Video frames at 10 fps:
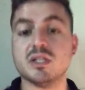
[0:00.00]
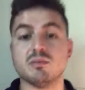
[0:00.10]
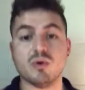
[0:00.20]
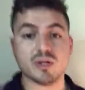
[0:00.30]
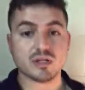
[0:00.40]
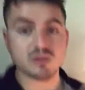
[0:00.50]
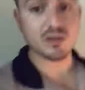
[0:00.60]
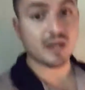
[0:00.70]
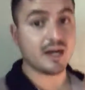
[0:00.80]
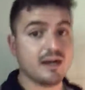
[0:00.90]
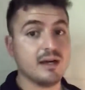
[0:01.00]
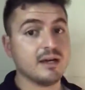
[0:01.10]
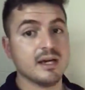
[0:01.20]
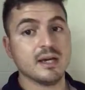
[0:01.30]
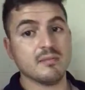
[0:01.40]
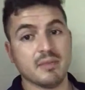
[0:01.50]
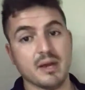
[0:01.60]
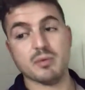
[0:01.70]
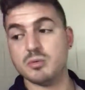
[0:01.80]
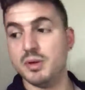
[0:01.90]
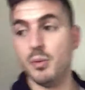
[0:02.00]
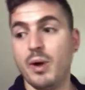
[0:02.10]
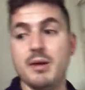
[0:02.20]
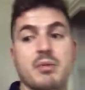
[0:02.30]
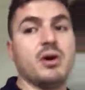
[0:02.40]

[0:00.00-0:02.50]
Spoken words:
this morning, and do that, man, we'll be way